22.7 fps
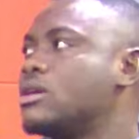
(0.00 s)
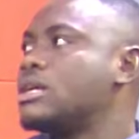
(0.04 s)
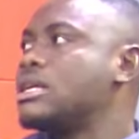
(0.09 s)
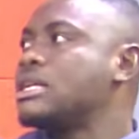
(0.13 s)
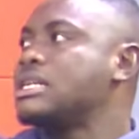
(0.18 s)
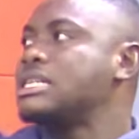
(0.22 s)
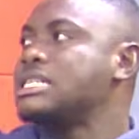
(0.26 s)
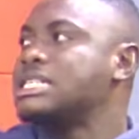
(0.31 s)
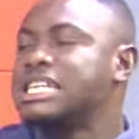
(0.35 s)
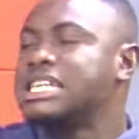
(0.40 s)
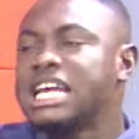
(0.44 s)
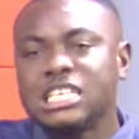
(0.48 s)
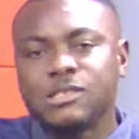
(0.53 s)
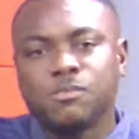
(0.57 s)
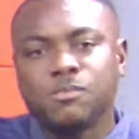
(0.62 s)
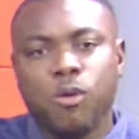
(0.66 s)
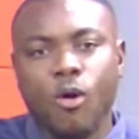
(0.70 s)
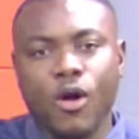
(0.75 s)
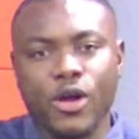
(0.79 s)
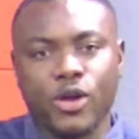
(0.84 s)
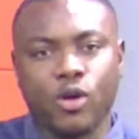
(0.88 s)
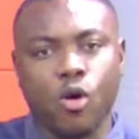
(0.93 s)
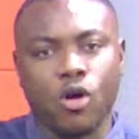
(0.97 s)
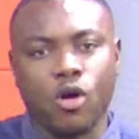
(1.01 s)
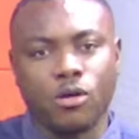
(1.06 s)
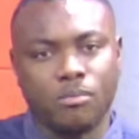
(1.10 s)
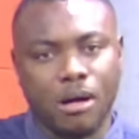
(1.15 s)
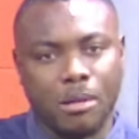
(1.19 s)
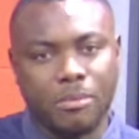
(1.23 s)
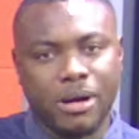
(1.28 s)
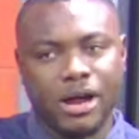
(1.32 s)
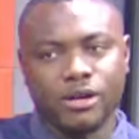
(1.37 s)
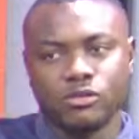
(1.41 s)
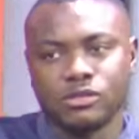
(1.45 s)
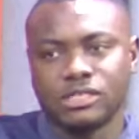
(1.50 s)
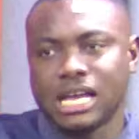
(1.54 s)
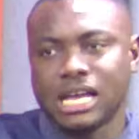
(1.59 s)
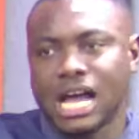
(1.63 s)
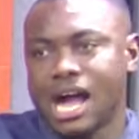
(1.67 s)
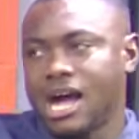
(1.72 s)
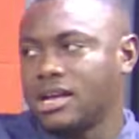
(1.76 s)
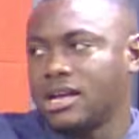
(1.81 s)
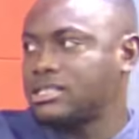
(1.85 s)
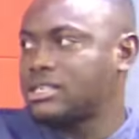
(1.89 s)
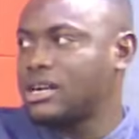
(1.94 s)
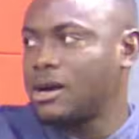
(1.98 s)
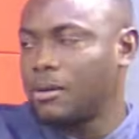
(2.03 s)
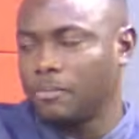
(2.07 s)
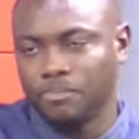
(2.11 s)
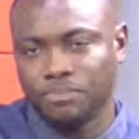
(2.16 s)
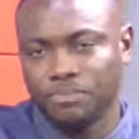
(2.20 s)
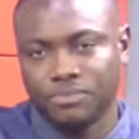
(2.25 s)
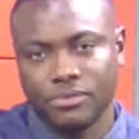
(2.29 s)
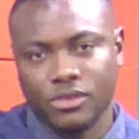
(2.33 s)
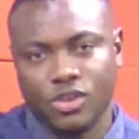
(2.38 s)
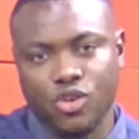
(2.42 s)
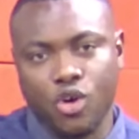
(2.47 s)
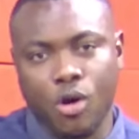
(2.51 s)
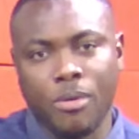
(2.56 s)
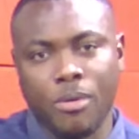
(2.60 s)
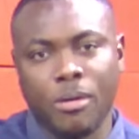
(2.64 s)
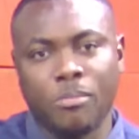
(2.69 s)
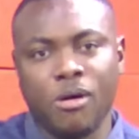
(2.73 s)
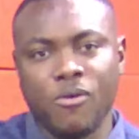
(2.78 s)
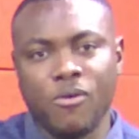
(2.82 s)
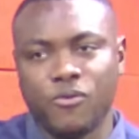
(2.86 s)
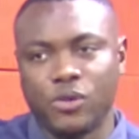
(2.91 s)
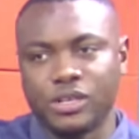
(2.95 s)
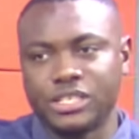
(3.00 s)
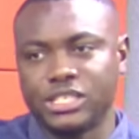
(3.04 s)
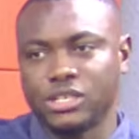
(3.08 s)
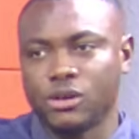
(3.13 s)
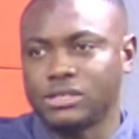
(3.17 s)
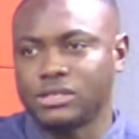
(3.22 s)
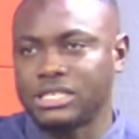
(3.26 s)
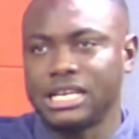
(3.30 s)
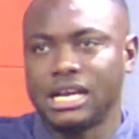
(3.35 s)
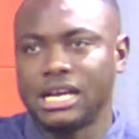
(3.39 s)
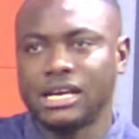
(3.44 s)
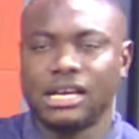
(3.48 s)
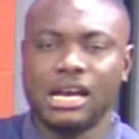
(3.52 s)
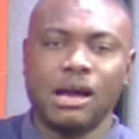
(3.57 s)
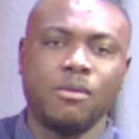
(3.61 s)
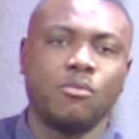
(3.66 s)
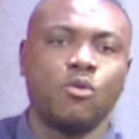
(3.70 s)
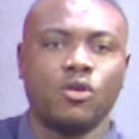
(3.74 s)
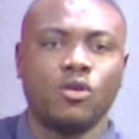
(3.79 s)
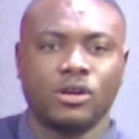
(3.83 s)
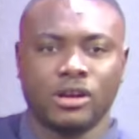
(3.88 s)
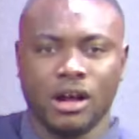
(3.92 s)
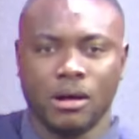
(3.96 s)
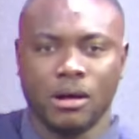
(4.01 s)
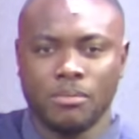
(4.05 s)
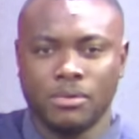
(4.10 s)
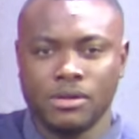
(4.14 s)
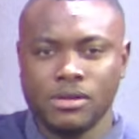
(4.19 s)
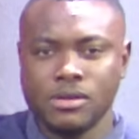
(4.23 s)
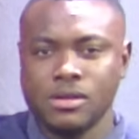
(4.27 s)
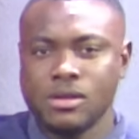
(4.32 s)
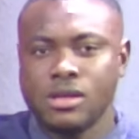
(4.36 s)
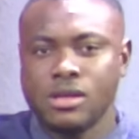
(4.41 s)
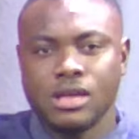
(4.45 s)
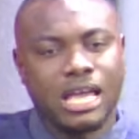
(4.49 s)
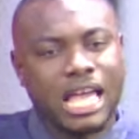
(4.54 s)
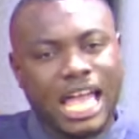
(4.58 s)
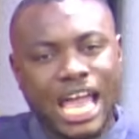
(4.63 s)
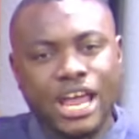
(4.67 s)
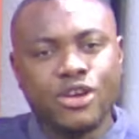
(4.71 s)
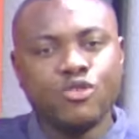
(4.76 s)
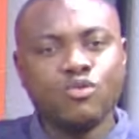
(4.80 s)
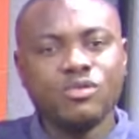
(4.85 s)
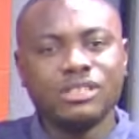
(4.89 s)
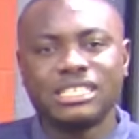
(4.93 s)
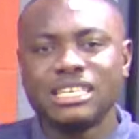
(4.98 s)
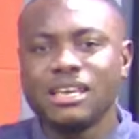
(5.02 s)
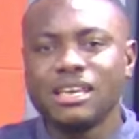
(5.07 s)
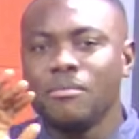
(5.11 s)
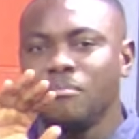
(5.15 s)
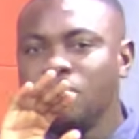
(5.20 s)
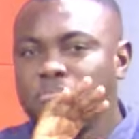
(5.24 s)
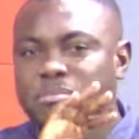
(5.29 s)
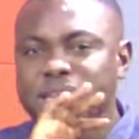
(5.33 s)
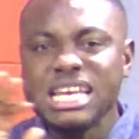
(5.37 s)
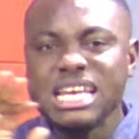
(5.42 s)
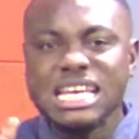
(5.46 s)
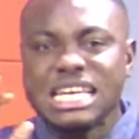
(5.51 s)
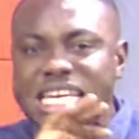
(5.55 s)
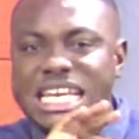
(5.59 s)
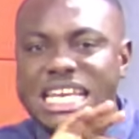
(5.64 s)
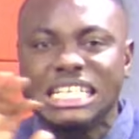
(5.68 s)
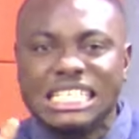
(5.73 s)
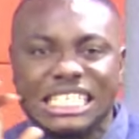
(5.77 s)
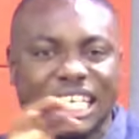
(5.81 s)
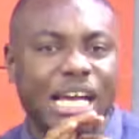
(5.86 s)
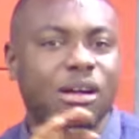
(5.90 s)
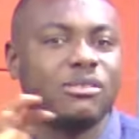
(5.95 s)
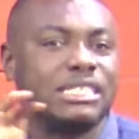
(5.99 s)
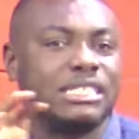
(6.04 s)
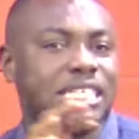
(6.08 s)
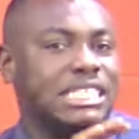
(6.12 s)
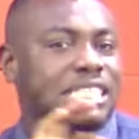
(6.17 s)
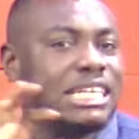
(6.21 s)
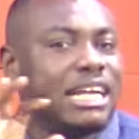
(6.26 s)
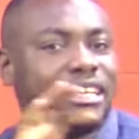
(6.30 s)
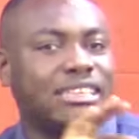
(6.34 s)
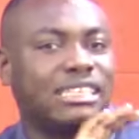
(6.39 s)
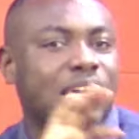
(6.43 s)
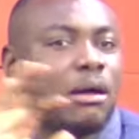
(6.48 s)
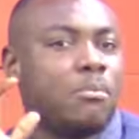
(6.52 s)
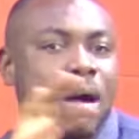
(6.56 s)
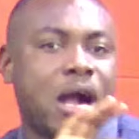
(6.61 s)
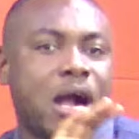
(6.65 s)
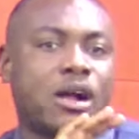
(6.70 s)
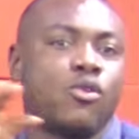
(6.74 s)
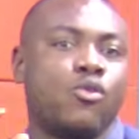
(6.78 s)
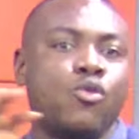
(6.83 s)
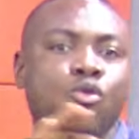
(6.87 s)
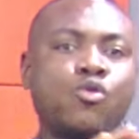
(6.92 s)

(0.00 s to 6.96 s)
This boy called Mamadou Sarr has come. Obebo for Chelsea in the Club World Cup. And until Chelsea centre back won't